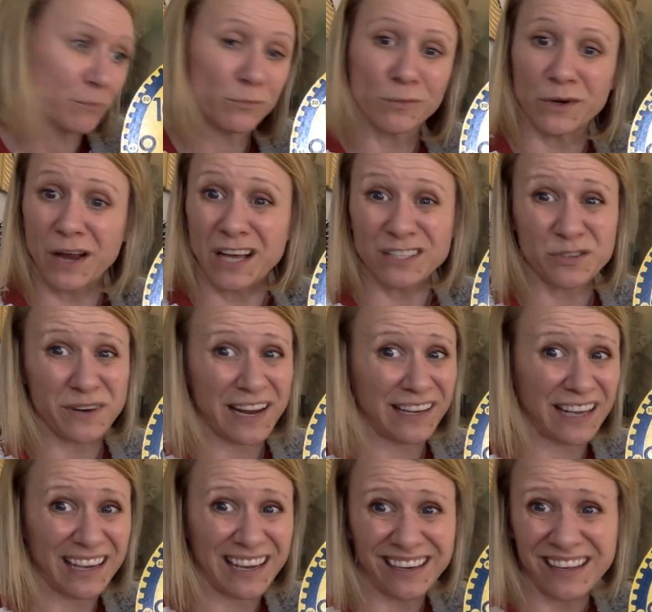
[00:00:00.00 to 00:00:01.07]
We're not
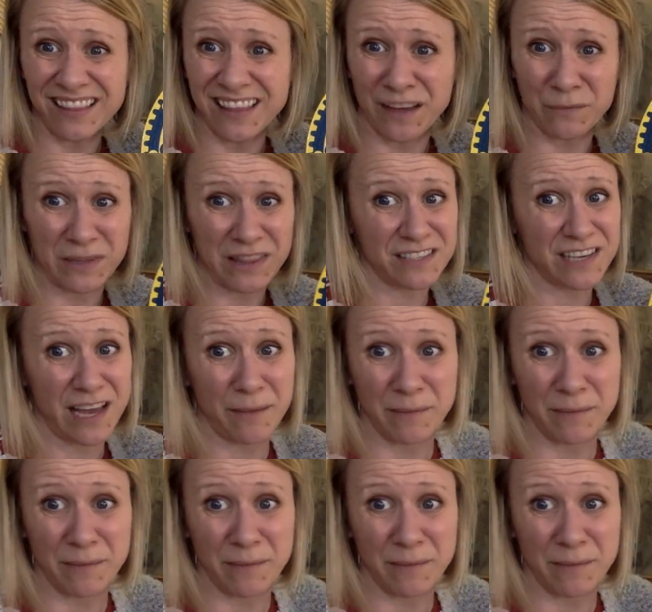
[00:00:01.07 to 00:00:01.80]
tracking anything with time